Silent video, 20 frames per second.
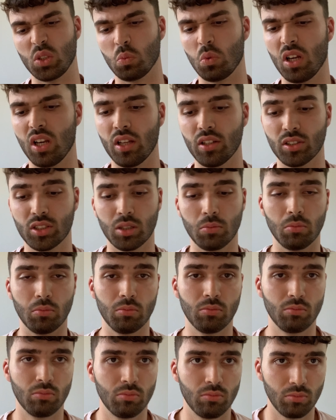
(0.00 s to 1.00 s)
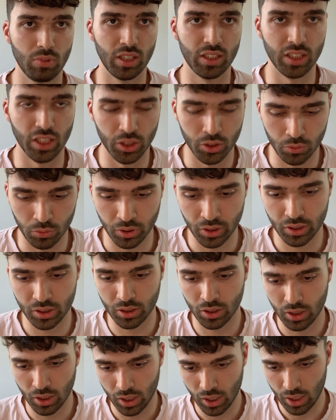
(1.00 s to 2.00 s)
well as some accessories,
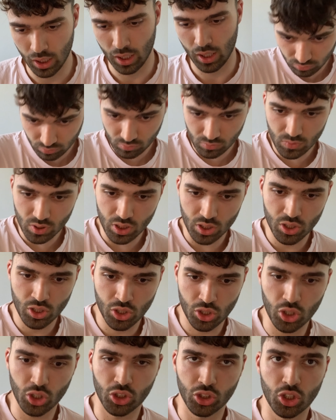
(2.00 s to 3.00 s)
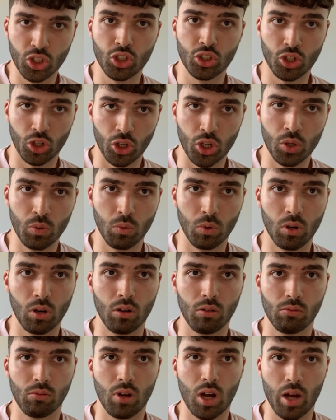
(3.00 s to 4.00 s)
just to show you what
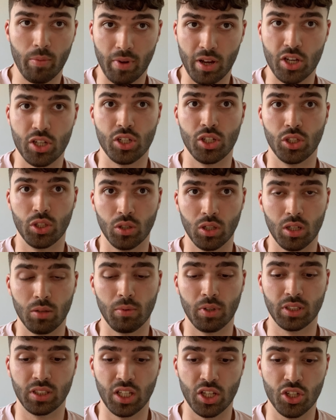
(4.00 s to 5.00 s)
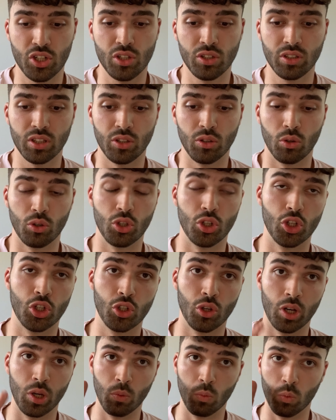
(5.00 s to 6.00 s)
I'm actually doing in my sessions and not just show
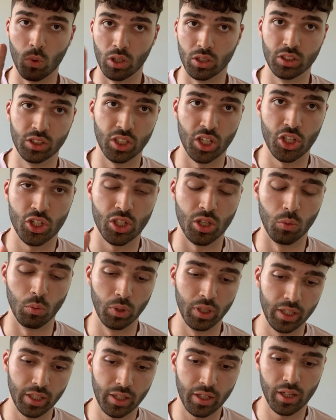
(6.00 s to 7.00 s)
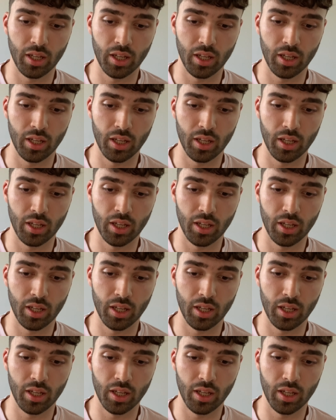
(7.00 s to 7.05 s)
you one session a week.